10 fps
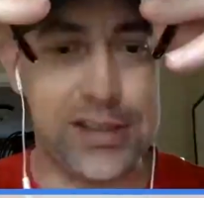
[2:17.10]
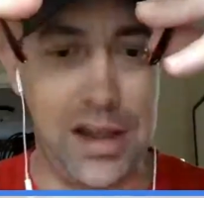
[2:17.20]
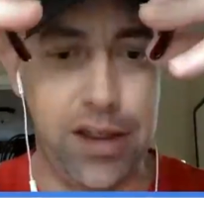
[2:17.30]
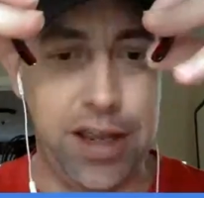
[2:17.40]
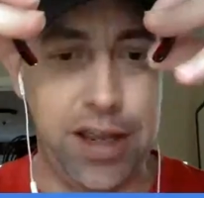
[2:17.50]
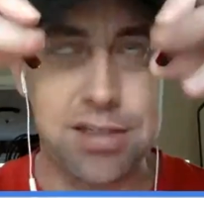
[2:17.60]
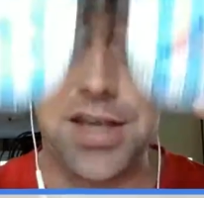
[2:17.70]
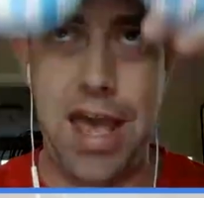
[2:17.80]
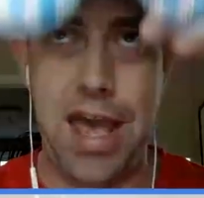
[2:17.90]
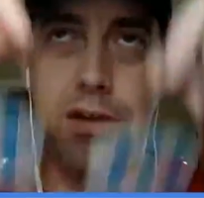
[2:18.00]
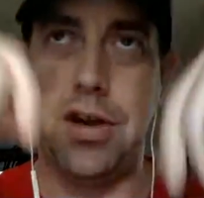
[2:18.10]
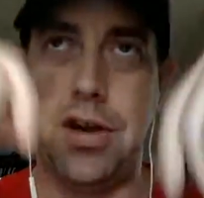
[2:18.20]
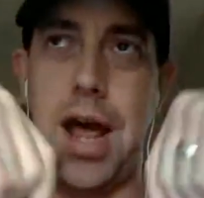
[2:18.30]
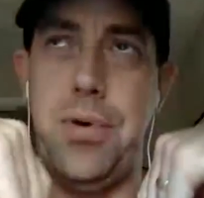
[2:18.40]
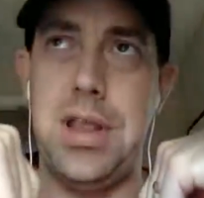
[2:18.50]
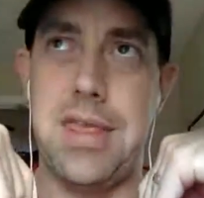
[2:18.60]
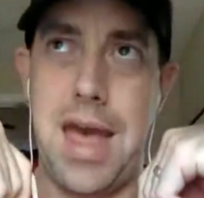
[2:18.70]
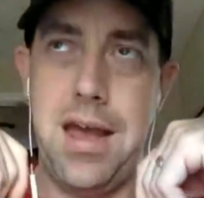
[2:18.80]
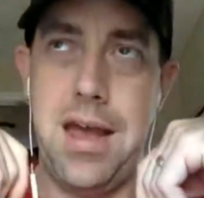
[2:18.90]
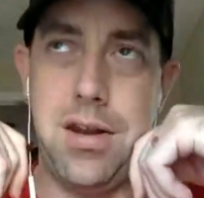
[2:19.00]
selling and say, hey, could I put
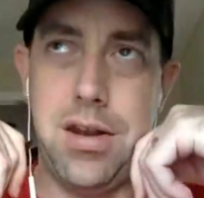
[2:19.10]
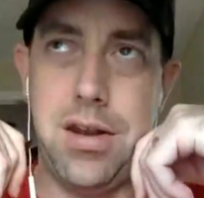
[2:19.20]
that